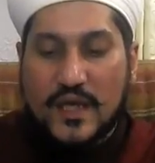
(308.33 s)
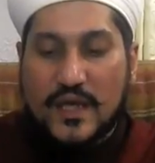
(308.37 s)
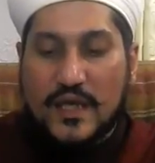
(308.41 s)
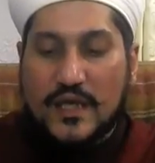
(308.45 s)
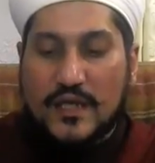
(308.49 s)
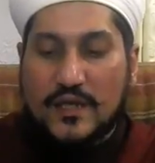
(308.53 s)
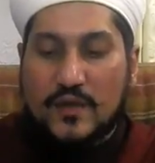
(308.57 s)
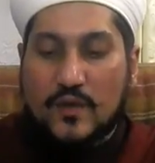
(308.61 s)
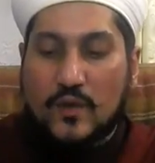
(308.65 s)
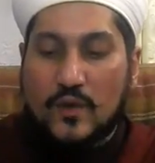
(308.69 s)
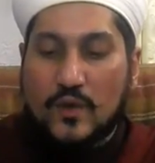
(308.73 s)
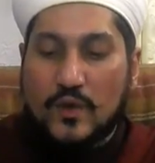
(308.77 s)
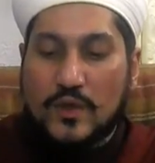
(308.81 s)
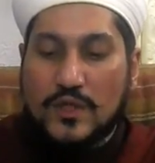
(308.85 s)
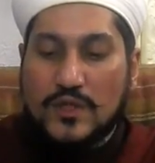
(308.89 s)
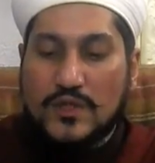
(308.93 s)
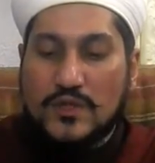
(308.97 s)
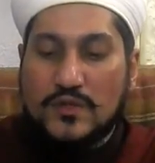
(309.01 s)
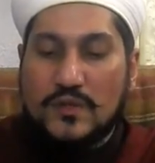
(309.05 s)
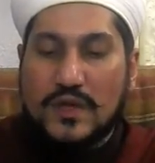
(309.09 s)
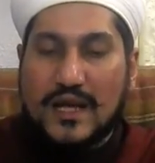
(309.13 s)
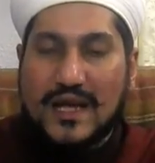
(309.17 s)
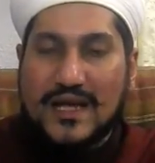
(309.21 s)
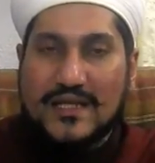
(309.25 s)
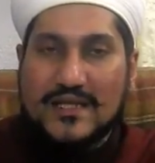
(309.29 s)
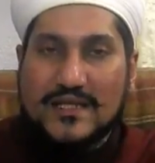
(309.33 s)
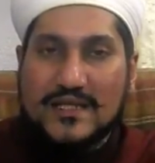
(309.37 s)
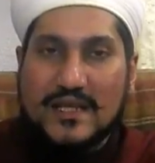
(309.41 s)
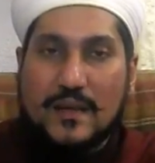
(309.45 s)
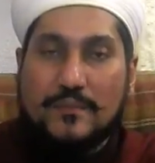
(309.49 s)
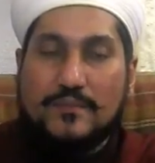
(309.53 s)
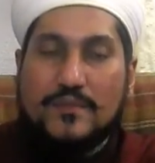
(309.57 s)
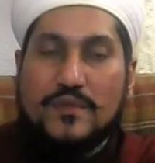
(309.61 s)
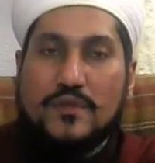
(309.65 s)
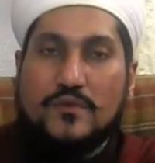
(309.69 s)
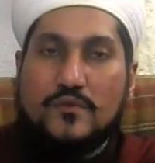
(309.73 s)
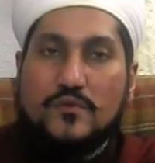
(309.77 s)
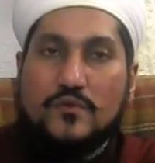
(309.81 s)
In order to
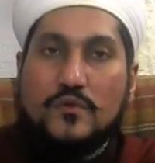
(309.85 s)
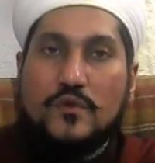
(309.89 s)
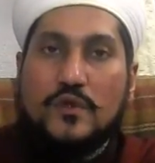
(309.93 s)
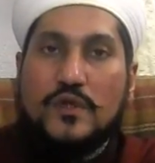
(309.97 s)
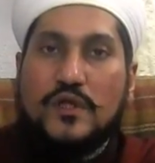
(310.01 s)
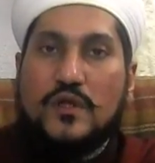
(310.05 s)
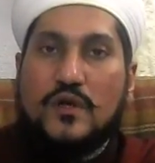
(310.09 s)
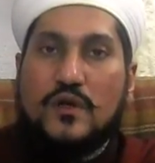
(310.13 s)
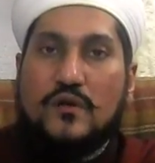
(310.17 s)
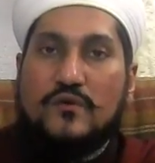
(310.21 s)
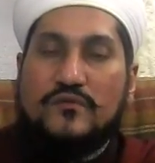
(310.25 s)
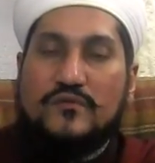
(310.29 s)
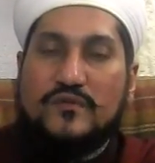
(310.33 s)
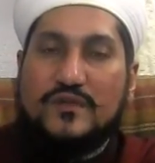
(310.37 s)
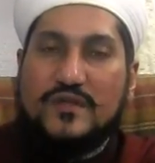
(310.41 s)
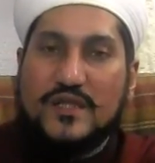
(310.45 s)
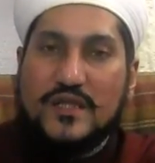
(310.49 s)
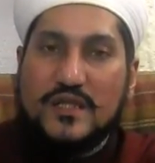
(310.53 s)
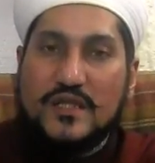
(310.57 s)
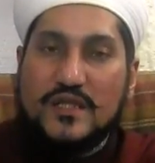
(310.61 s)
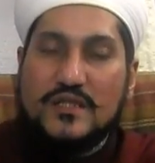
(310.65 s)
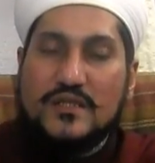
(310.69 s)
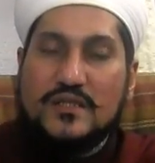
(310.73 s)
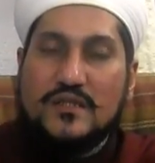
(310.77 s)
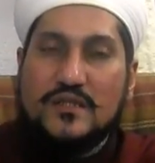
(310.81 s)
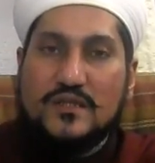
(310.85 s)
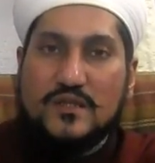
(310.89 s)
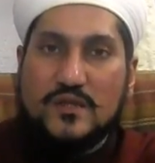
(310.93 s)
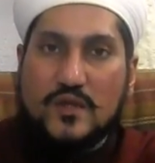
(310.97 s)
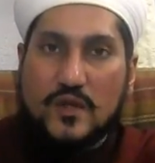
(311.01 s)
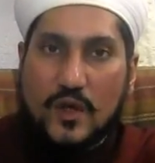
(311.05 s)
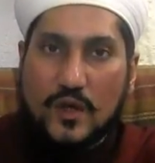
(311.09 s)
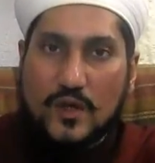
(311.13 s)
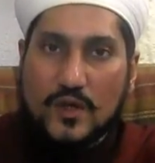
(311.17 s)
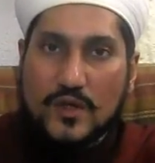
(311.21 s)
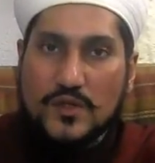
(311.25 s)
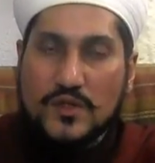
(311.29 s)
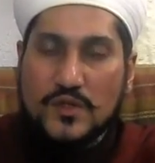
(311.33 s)
accept the ruling of these
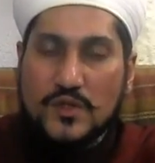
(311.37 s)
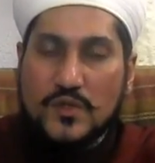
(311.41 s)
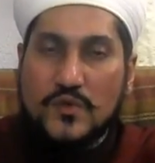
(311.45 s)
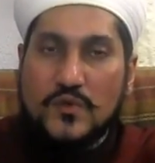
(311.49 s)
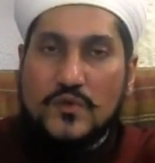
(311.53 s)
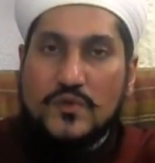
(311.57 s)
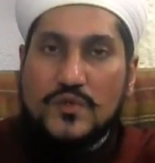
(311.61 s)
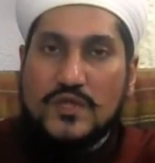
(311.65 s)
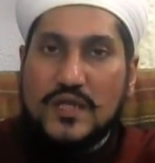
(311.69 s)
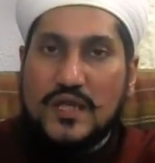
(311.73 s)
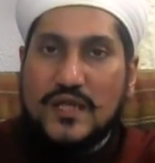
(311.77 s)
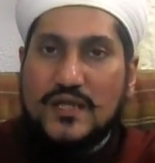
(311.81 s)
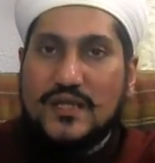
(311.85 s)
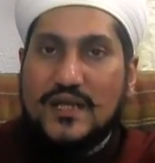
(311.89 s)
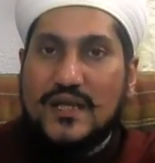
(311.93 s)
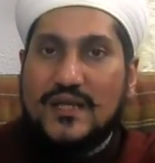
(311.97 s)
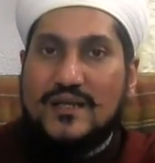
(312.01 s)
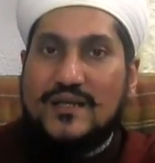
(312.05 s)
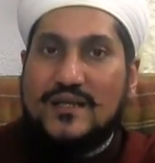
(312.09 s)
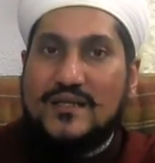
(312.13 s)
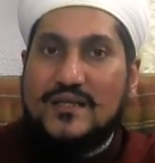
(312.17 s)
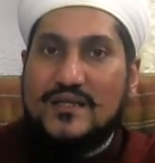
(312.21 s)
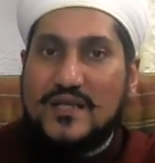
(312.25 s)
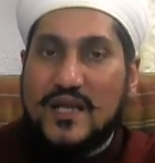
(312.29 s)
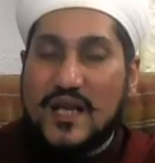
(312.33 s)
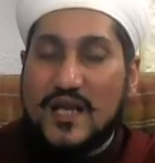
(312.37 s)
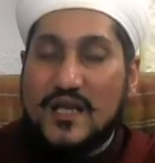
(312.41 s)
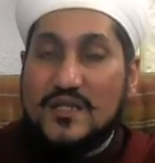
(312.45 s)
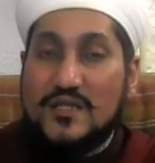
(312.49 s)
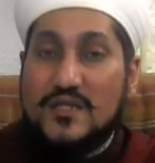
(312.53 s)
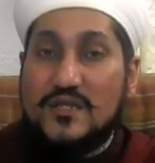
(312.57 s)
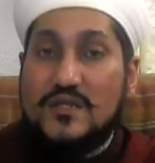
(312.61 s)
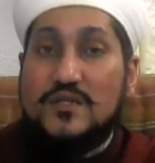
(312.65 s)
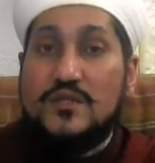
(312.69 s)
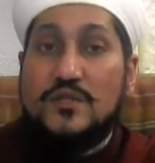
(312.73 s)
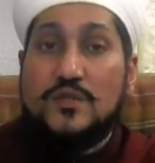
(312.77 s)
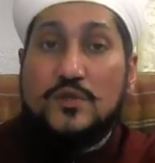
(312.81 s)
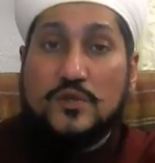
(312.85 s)
scholars who say that
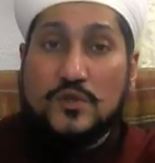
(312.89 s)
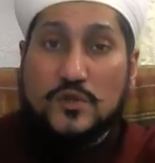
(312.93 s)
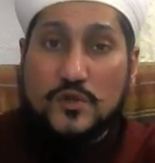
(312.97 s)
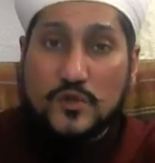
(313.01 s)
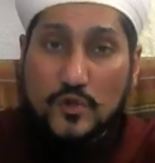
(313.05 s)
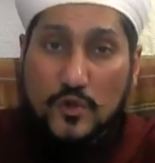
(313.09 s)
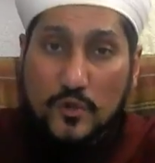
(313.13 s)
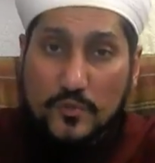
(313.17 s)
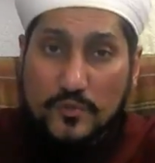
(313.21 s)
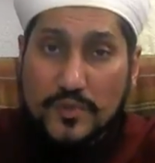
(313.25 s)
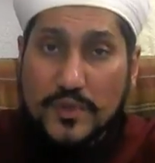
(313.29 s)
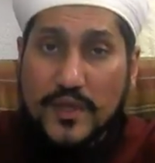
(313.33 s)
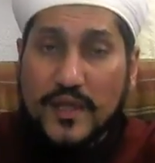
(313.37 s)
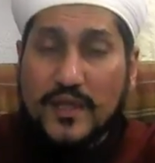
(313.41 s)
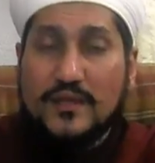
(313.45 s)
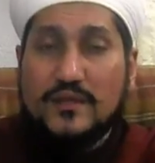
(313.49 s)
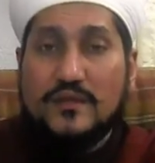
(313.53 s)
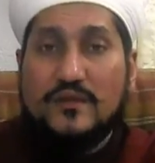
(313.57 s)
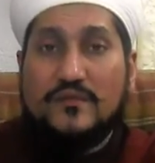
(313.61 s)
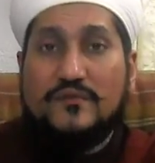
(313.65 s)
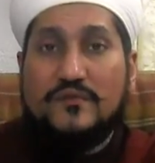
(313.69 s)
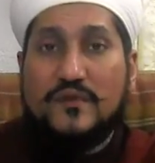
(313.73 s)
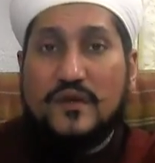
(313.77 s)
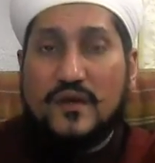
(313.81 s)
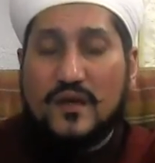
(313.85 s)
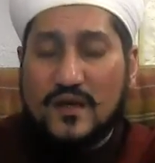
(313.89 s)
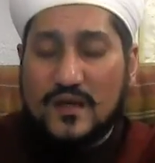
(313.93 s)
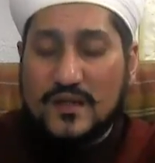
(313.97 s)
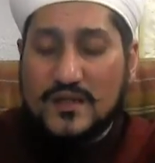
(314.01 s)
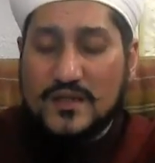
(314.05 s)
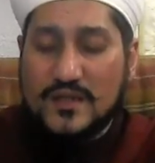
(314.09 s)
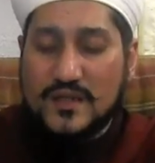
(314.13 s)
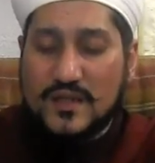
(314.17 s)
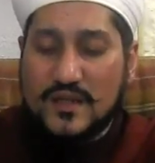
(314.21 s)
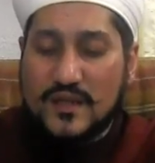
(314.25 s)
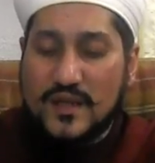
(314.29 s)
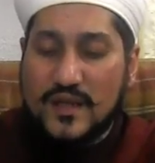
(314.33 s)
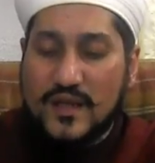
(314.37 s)
injections do break the
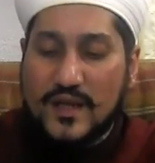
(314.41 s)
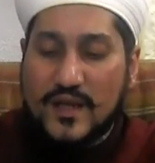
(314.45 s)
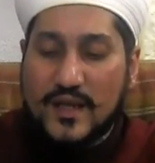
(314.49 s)
fast,